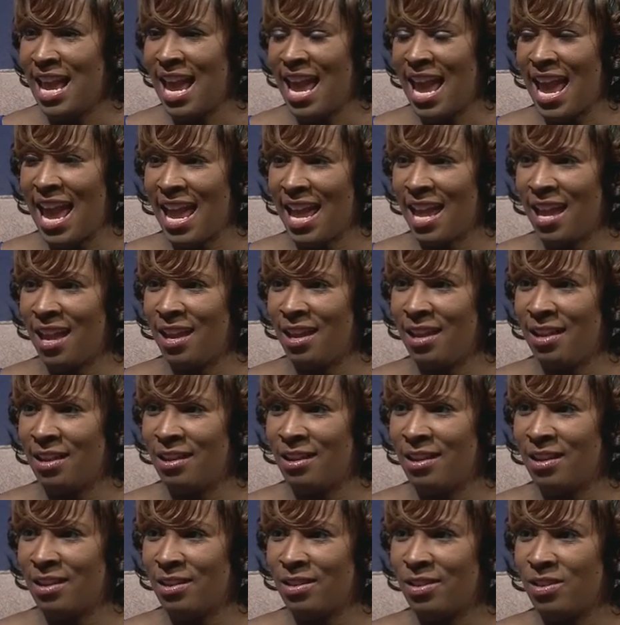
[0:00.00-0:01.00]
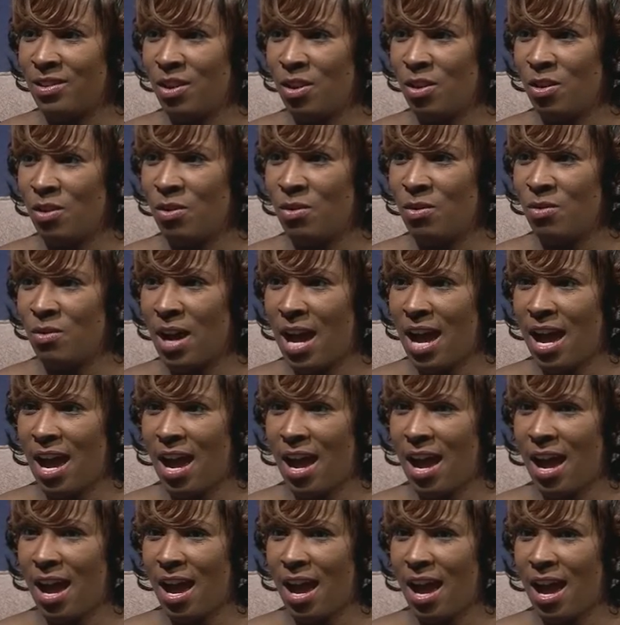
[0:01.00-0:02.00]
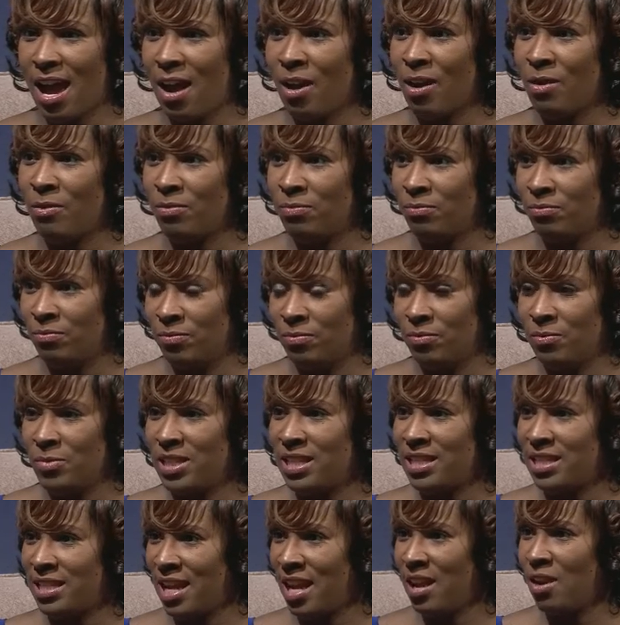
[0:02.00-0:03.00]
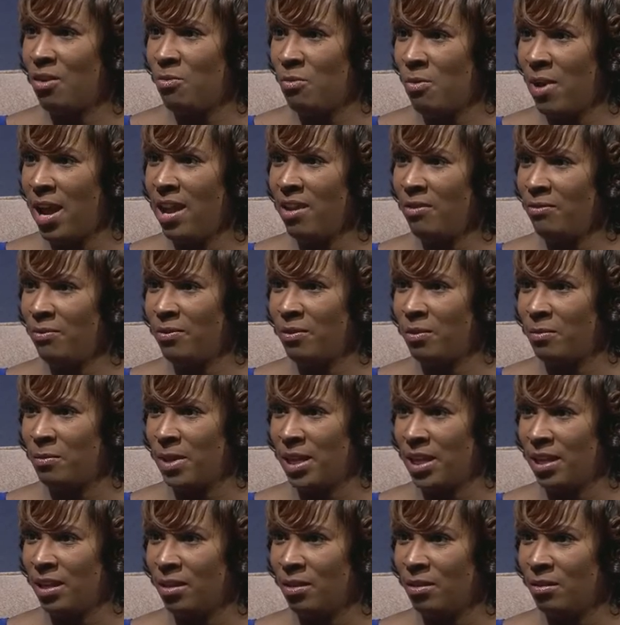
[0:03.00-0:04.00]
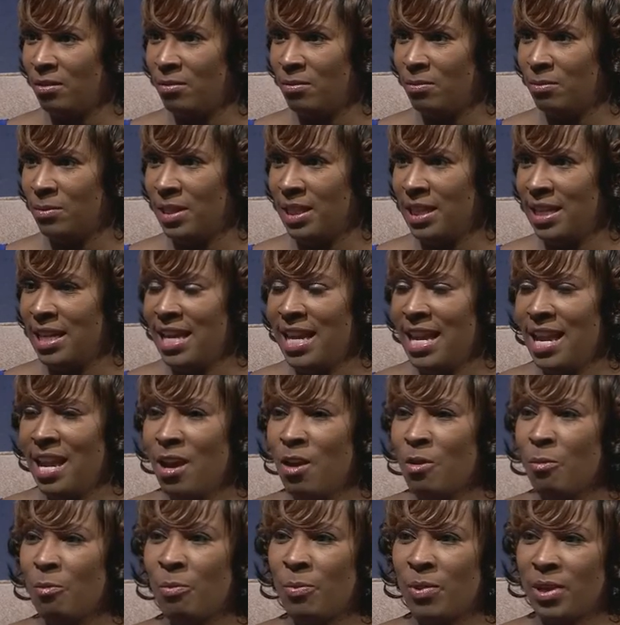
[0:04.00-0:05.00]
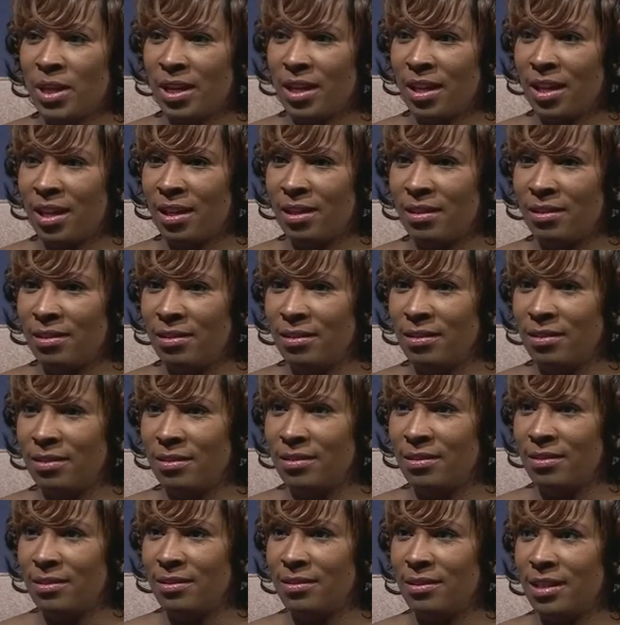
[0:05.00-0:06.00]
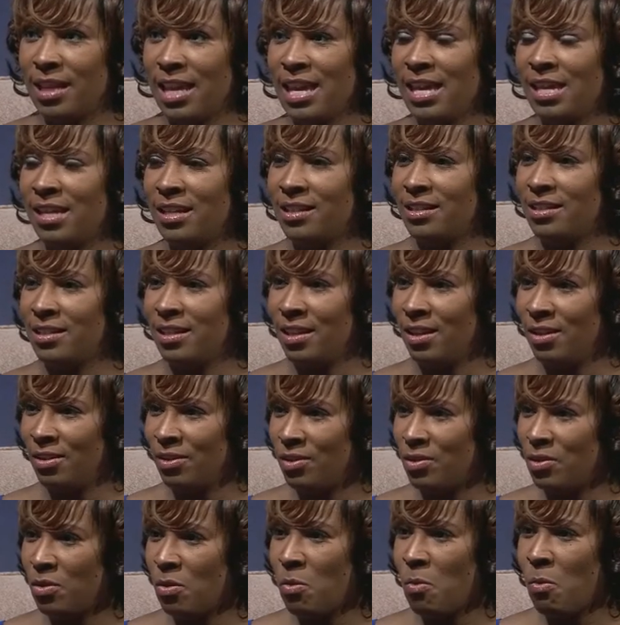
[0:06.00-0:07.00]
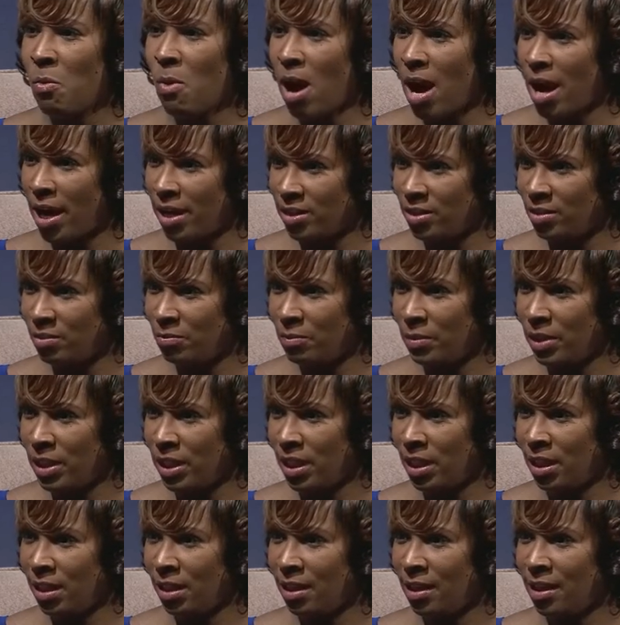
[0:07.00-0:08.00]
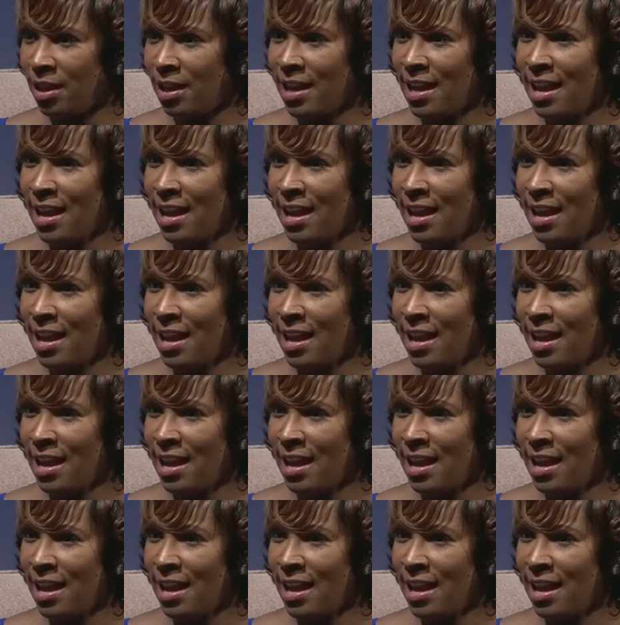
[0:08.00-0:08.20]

And so I would stay away from him. But he continued to watch me.